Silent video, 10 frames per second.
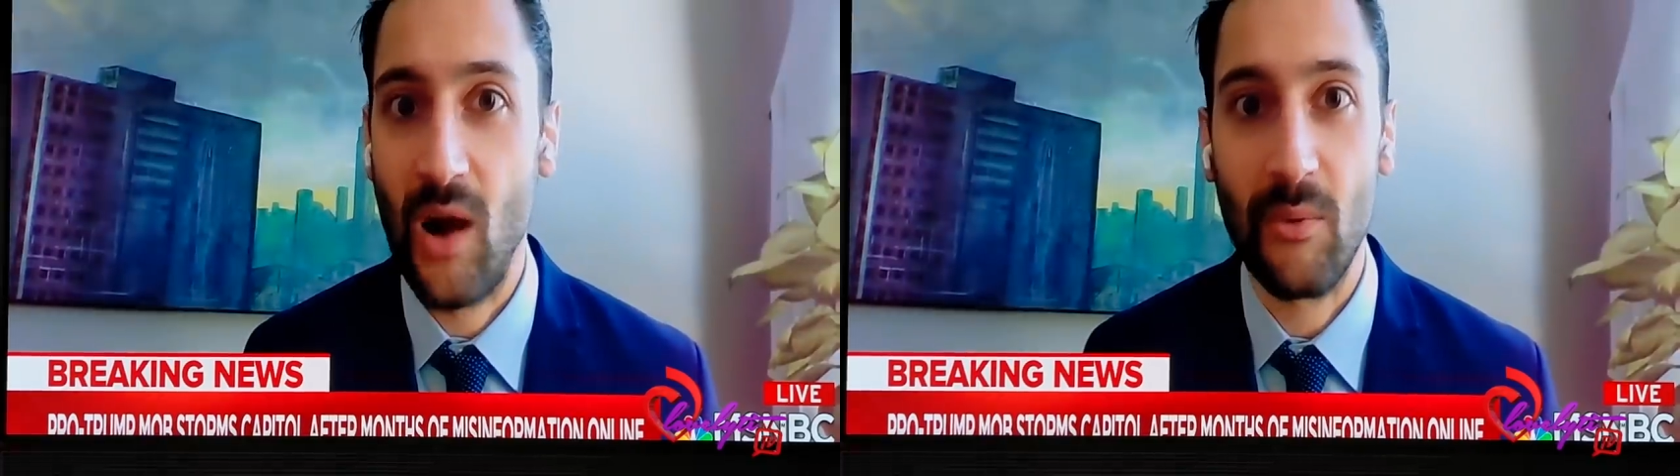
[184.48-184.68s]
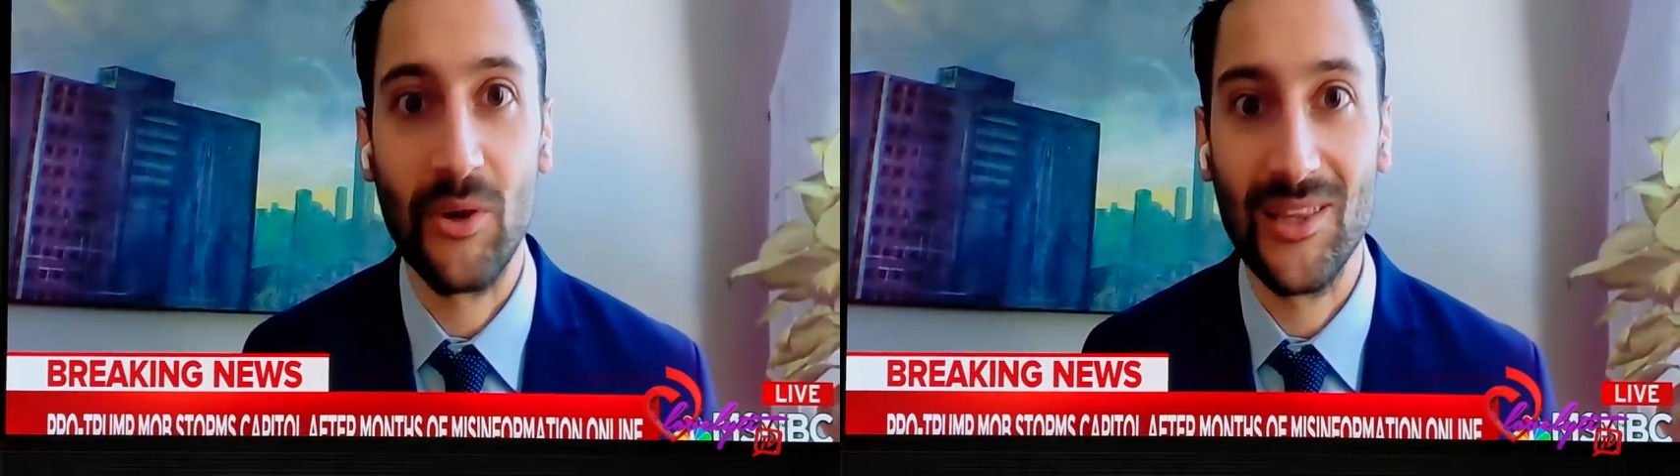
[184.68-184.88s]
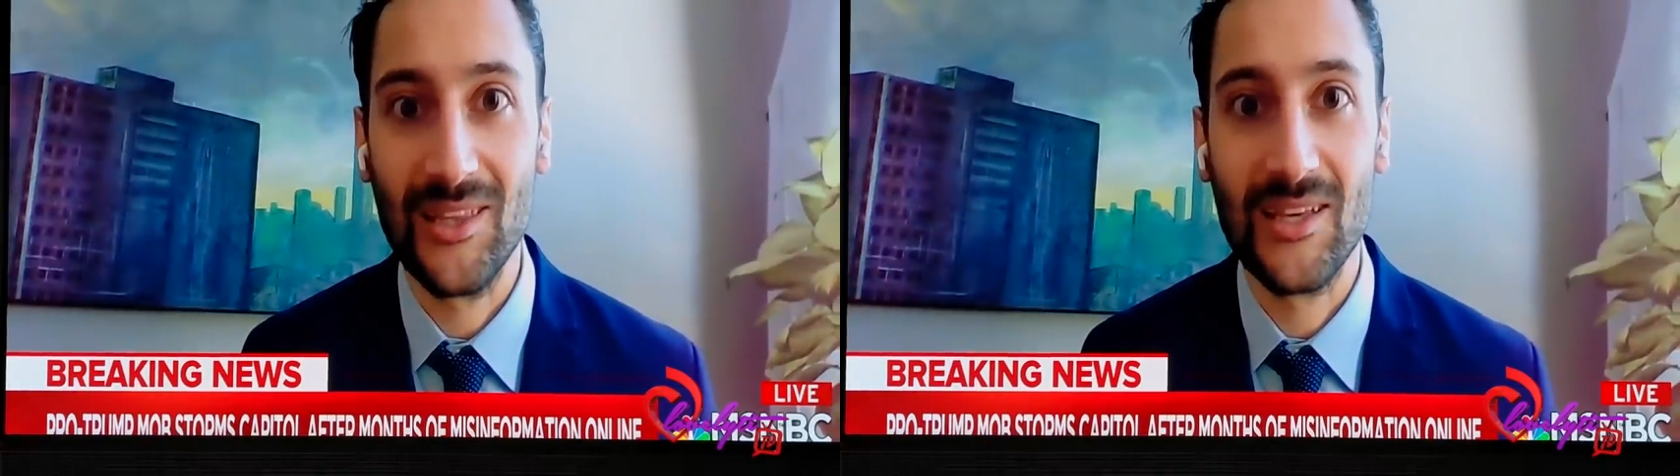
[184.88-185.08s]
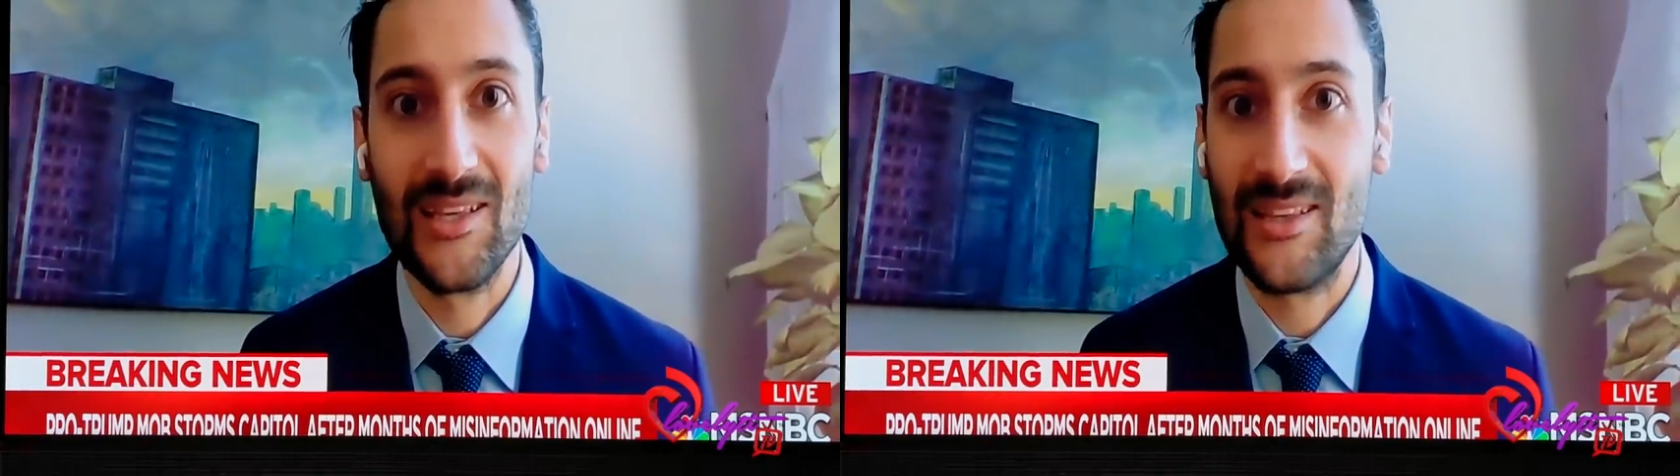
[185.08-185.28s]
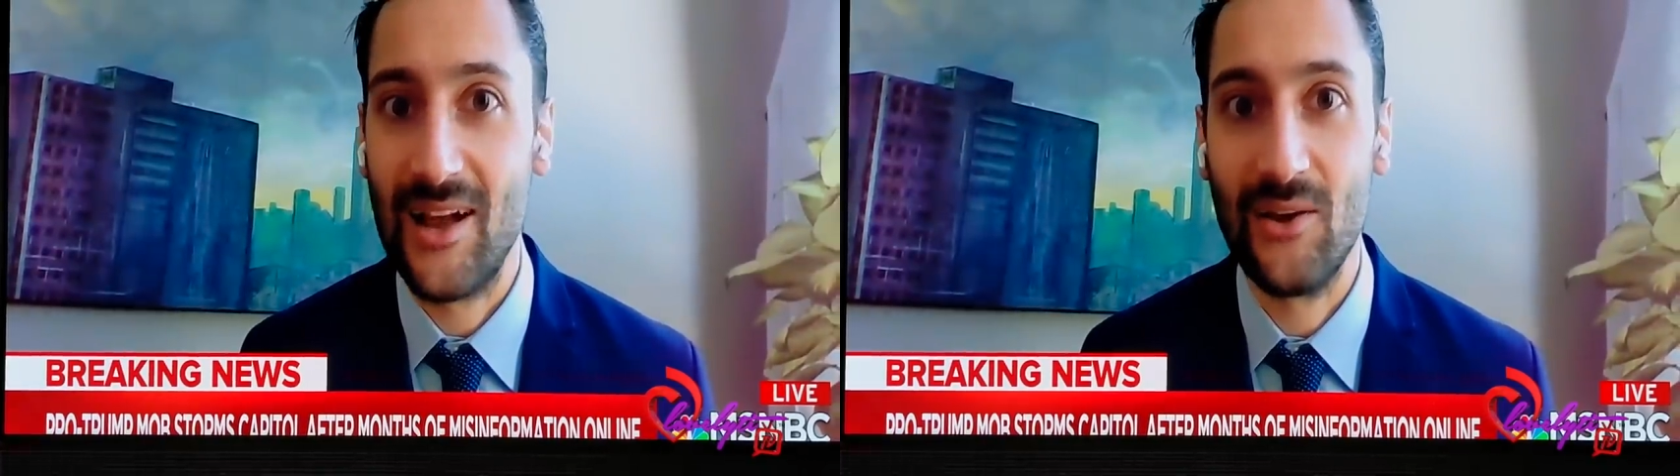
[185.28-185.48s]
Robert E. Lee
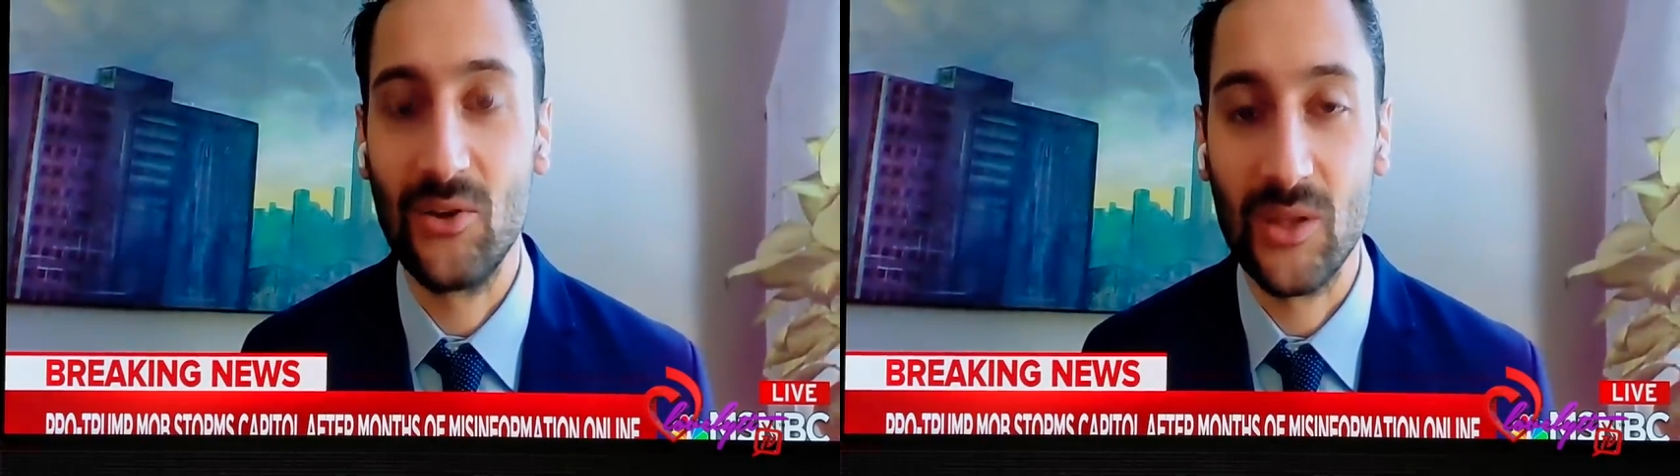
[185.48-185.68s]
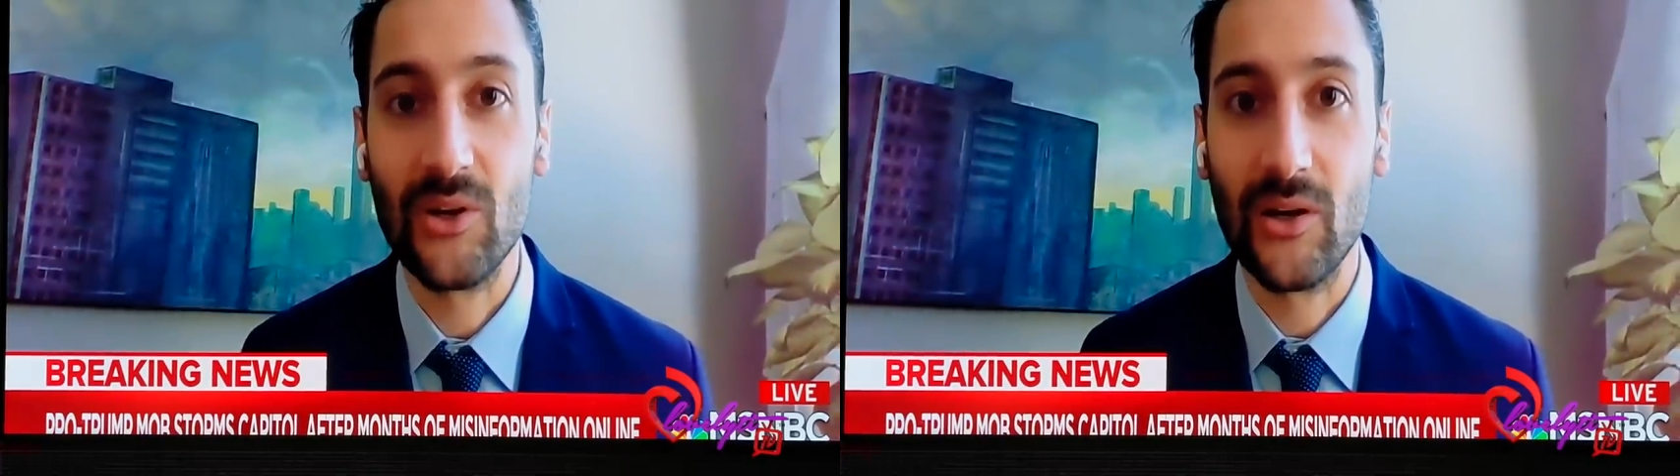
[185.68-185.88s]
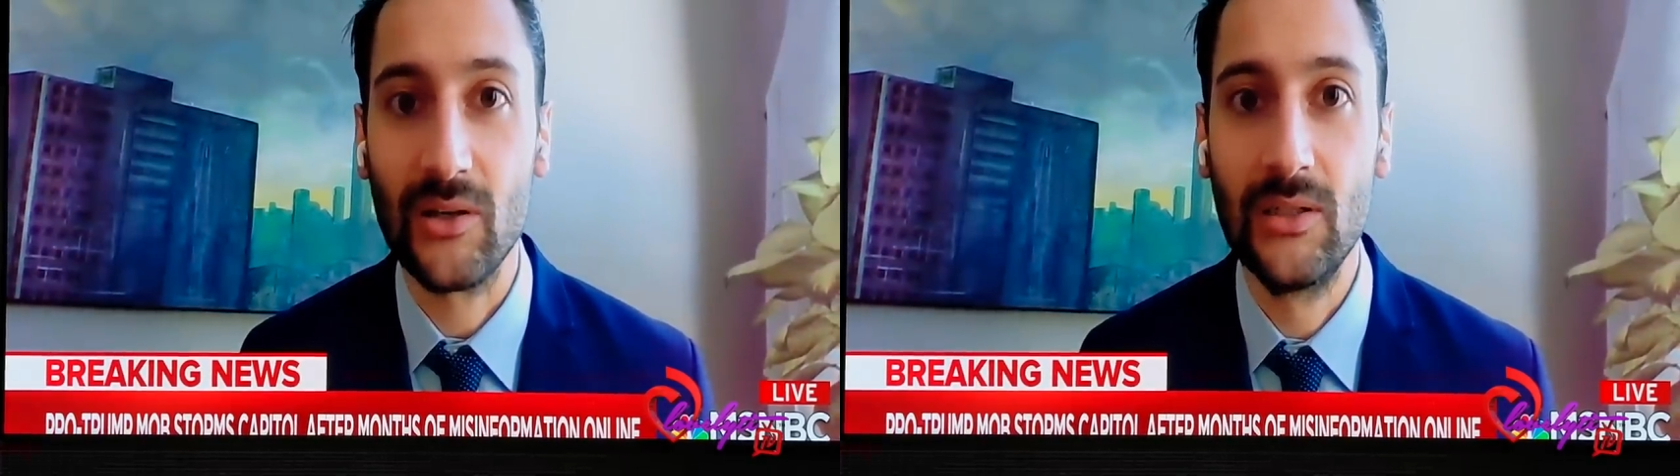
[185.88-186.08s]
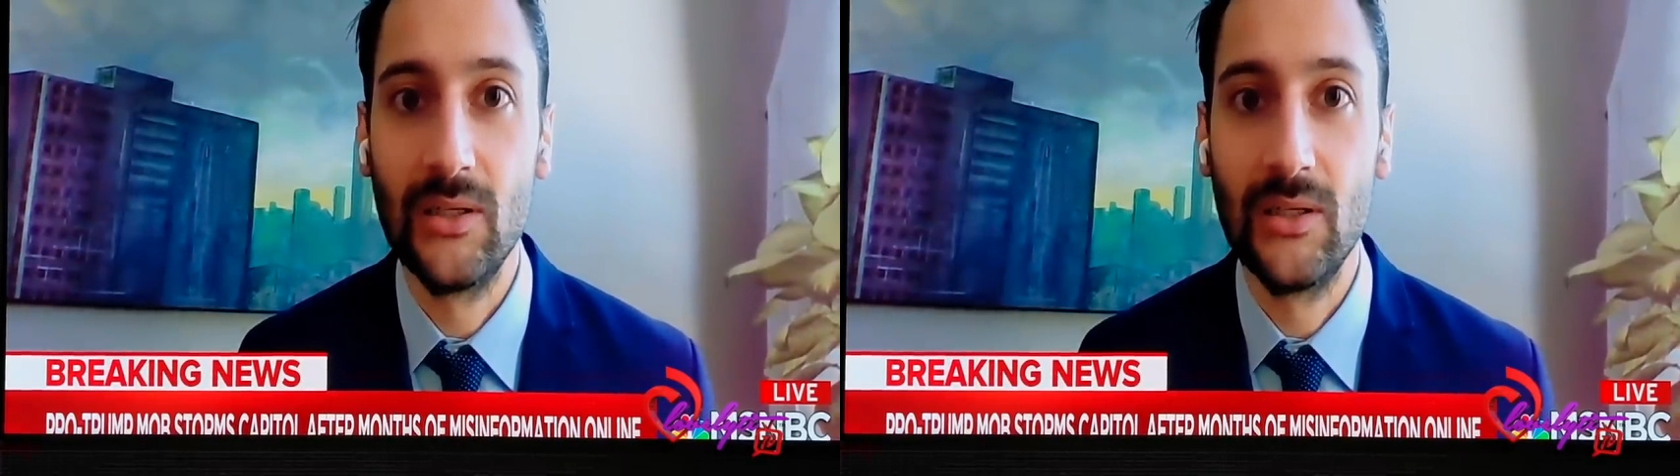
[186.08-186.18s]
style leader.